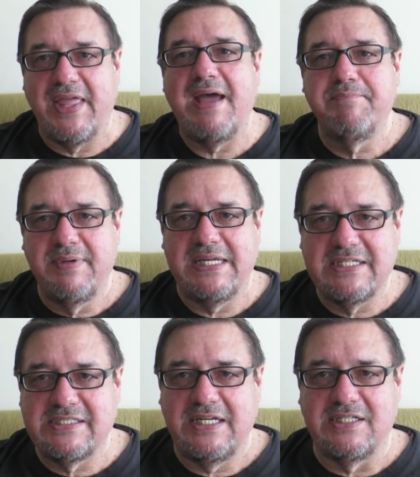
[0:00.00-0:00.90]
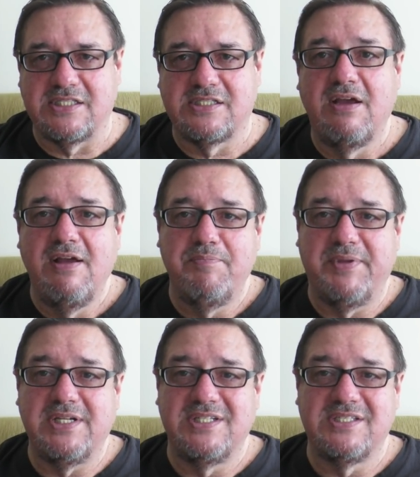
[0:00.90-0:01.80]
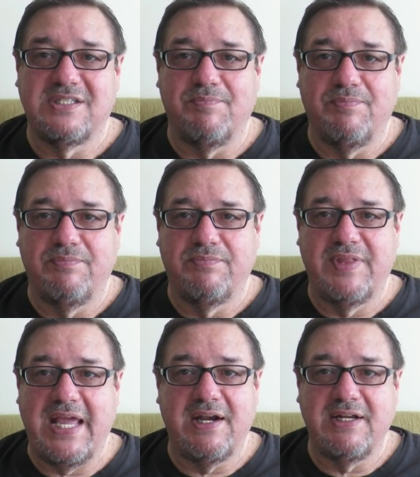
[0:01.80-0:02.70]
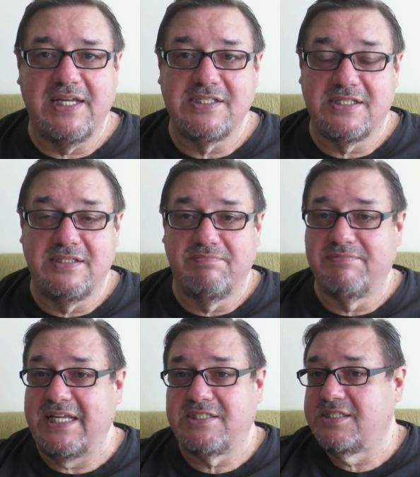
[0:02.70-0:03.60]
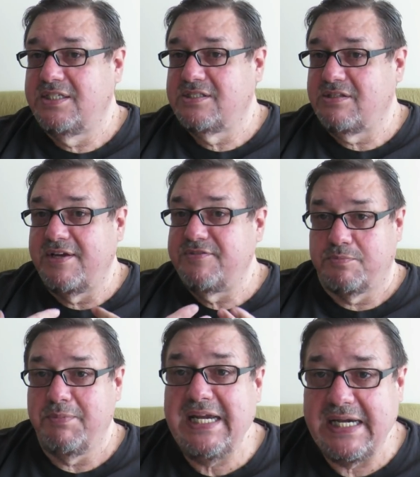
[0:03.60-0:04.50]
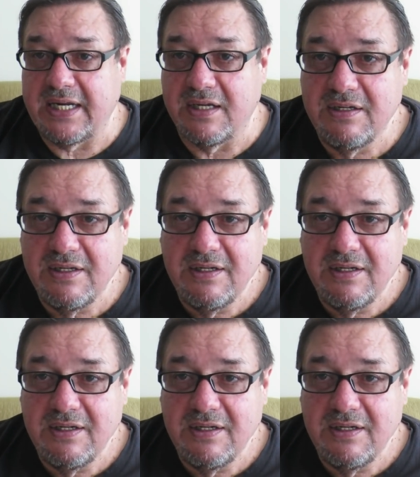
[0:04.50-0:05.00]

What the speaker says: That makes sense, because that's his life's meaning.